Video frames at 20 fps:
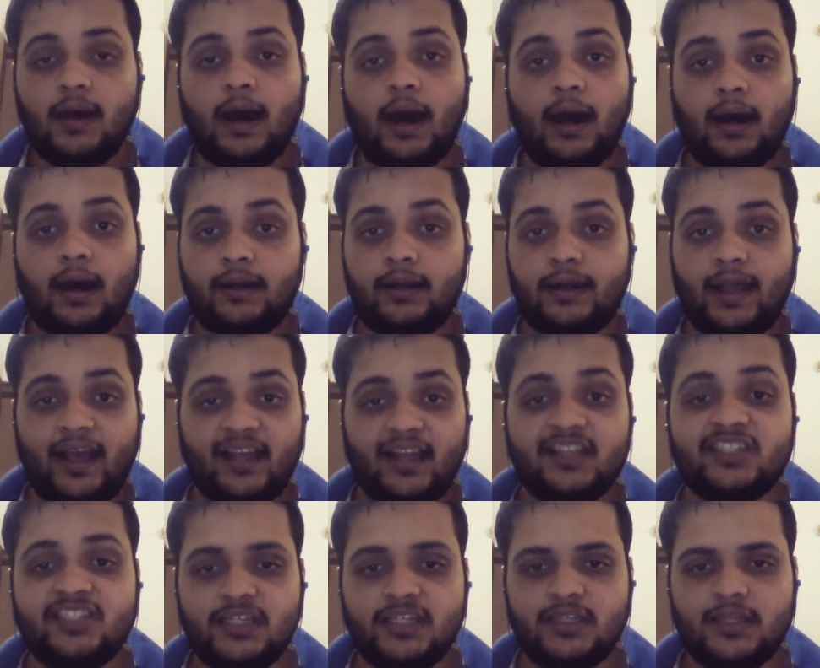Our
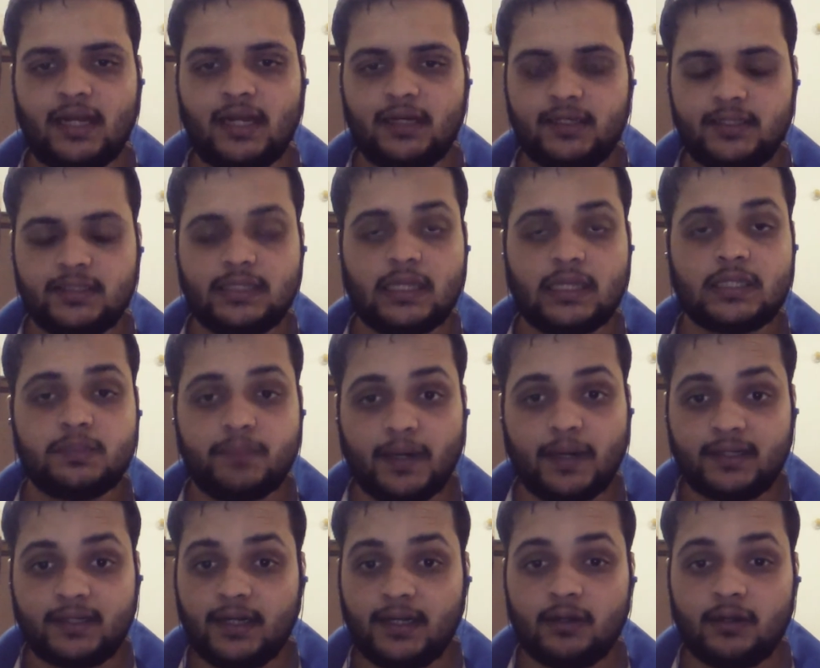XG, that is
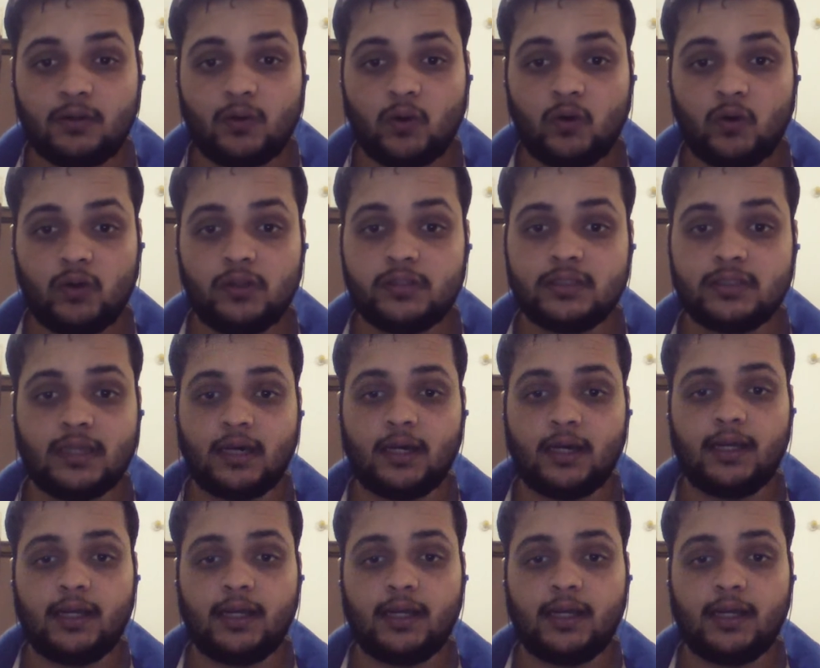expected goals,